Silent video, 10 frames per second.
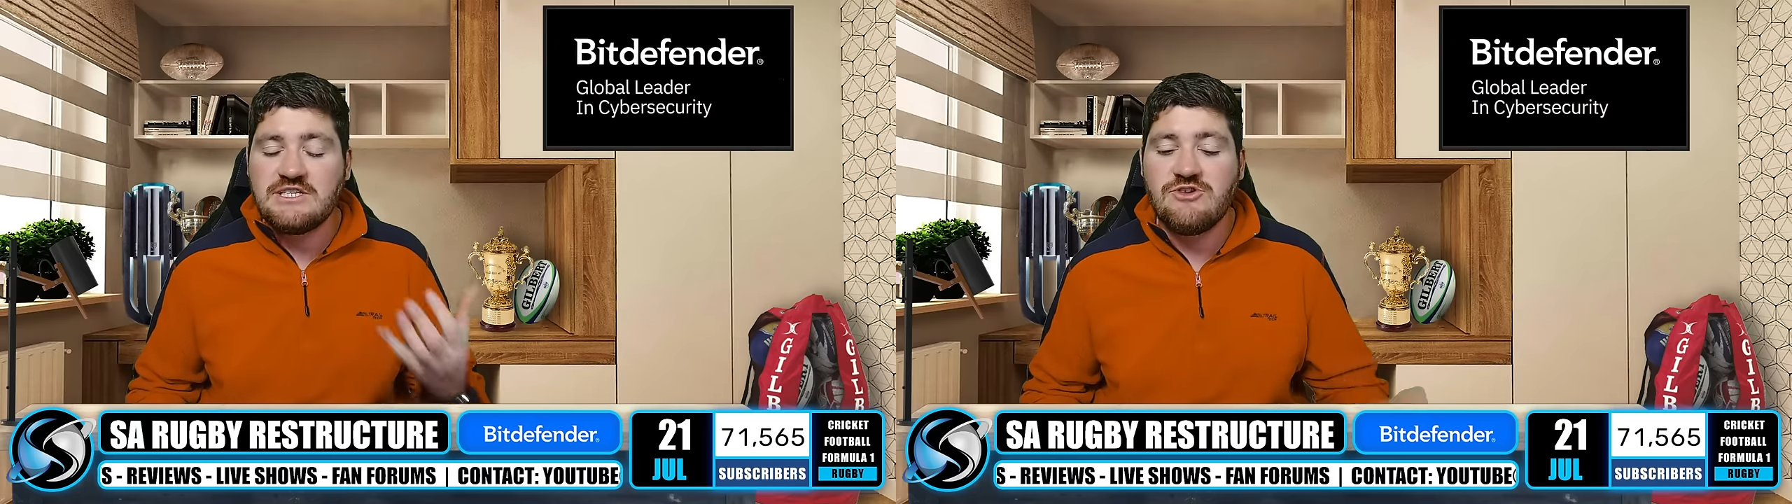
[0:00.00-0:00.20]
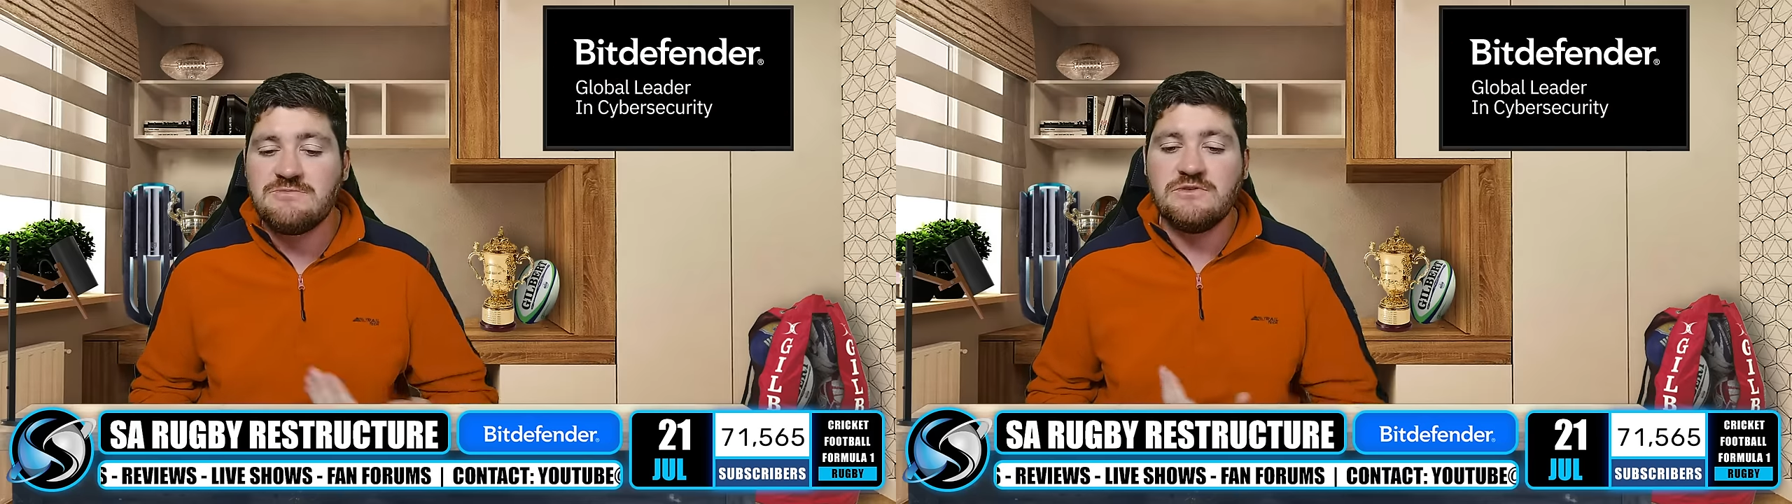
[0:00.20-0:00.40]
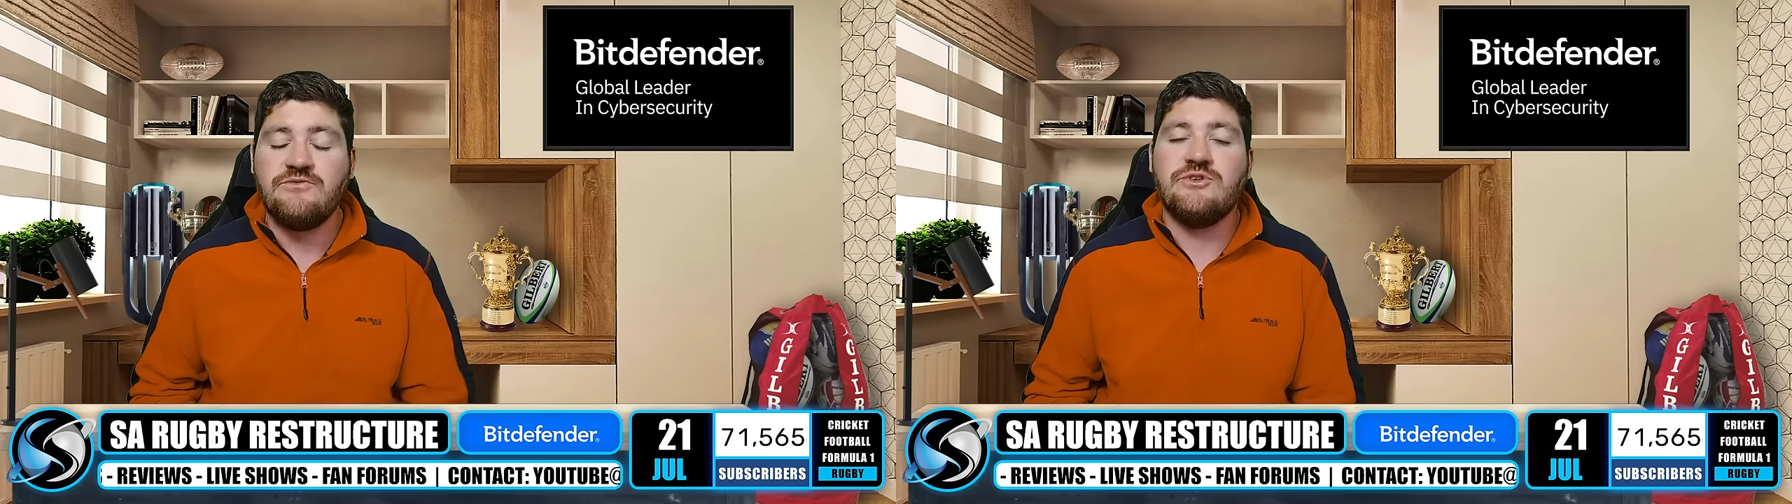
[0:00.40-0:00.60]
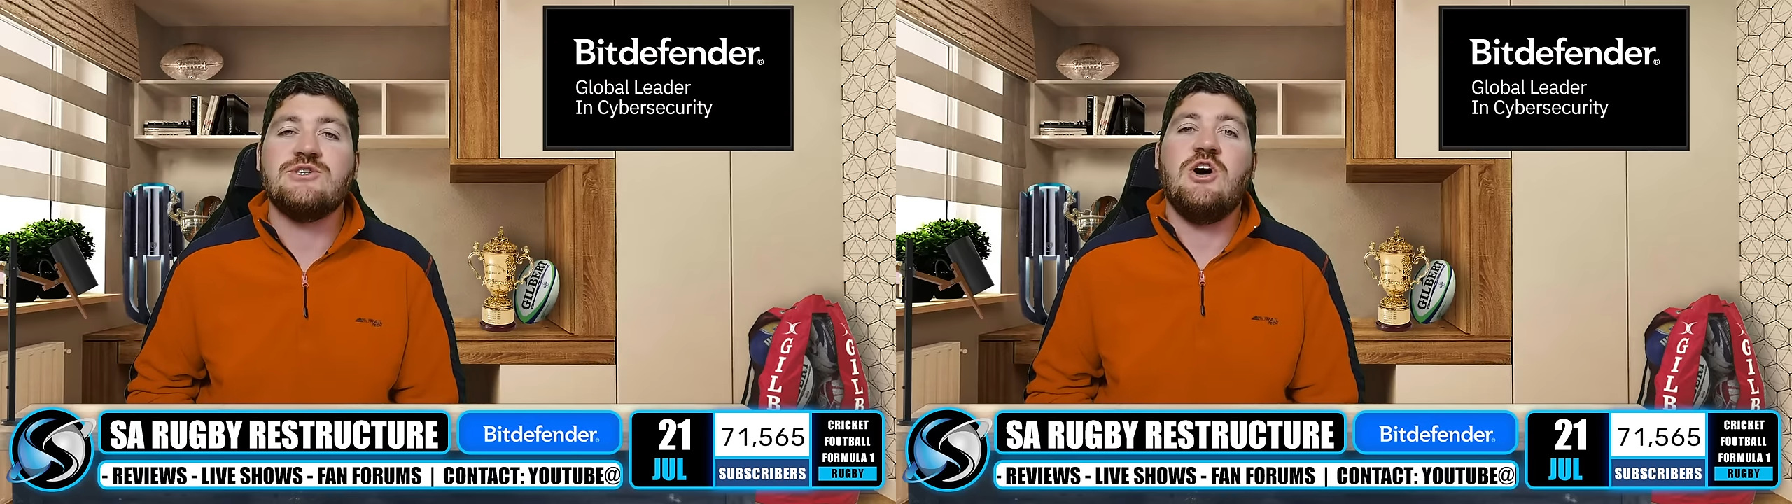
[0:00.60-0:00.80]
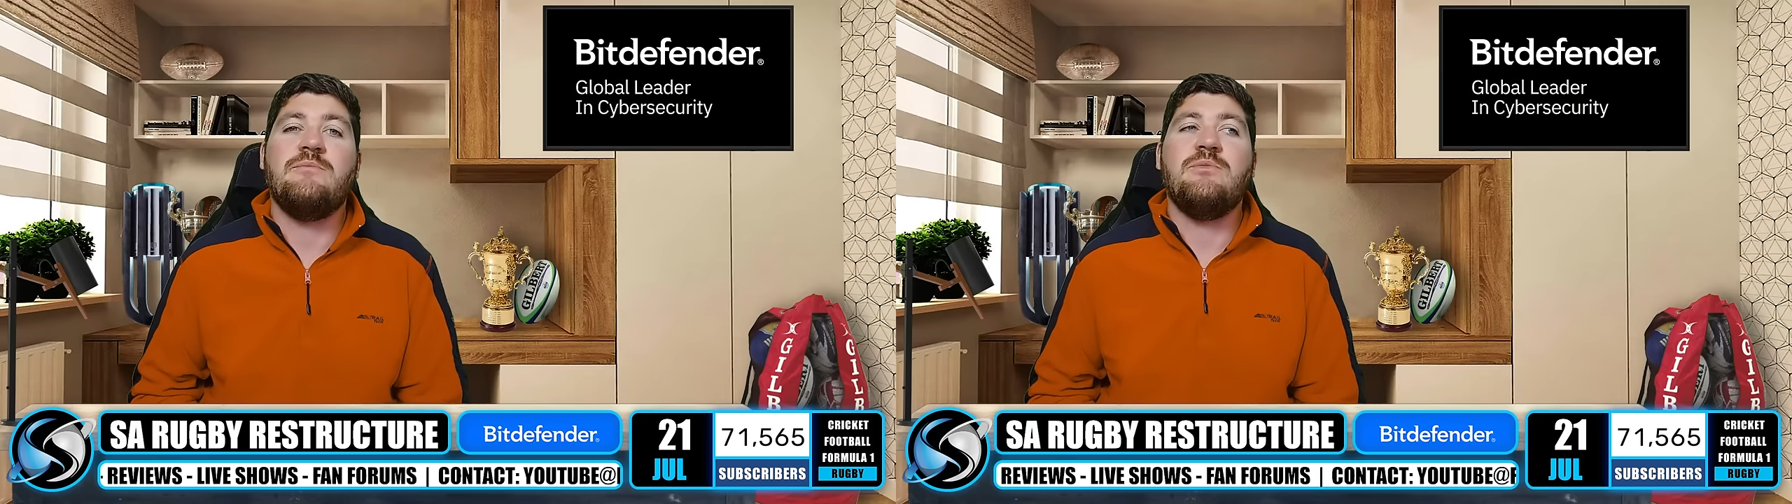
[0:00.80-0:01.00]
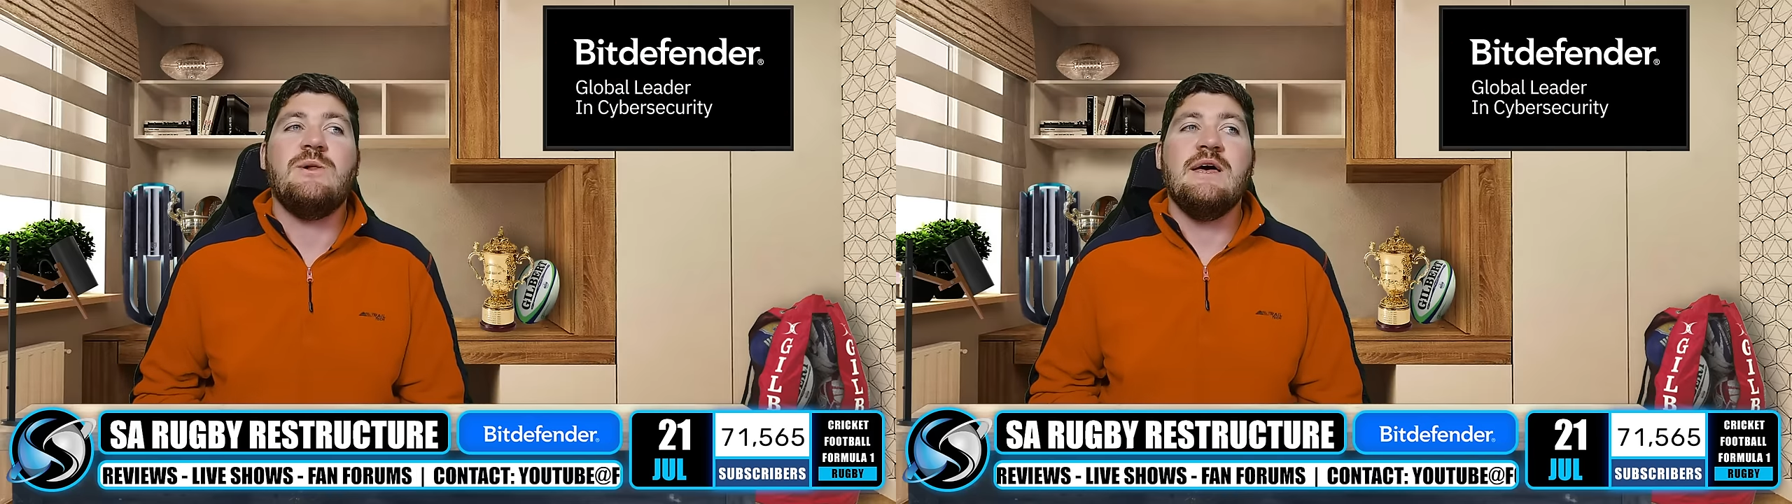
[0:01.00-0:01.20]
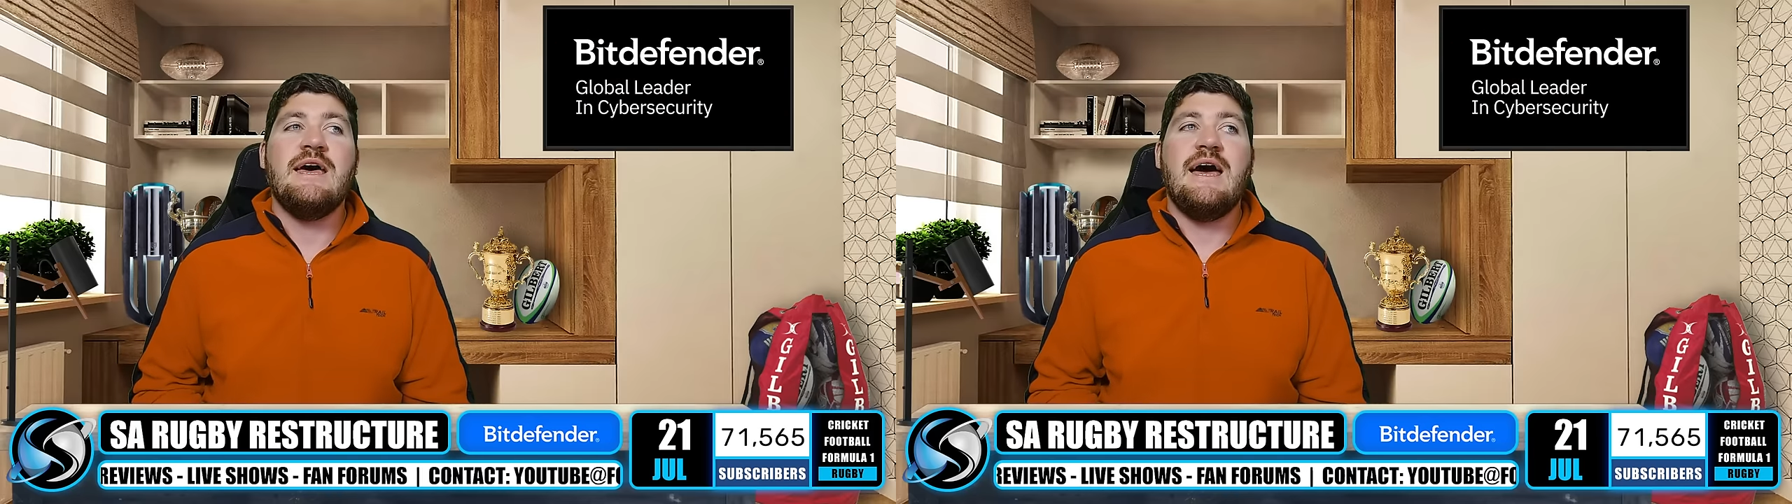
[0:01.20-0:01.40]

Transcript: Erasmus, for example,